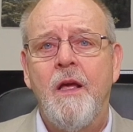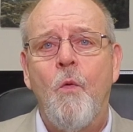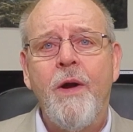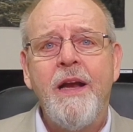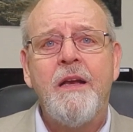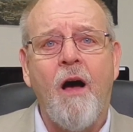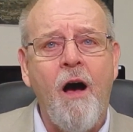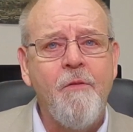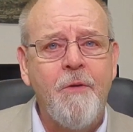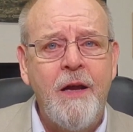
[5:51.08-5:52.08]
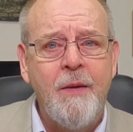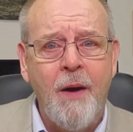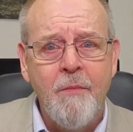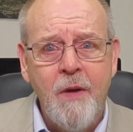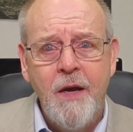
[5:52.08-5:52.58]
We need to offer him
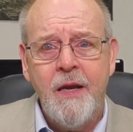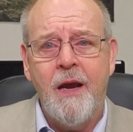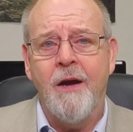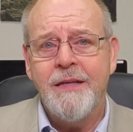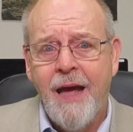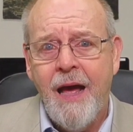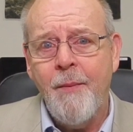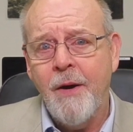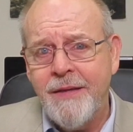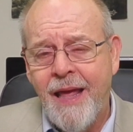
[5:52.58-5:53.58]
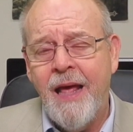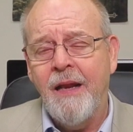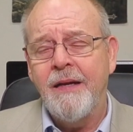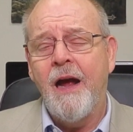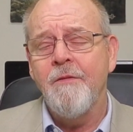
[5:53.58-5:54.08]
our money, our time, our
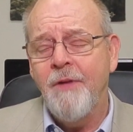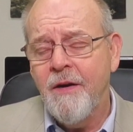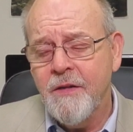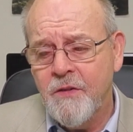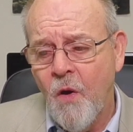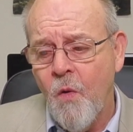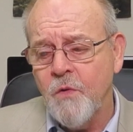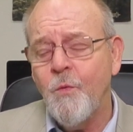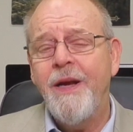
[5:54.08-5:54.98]
talent, our very souls.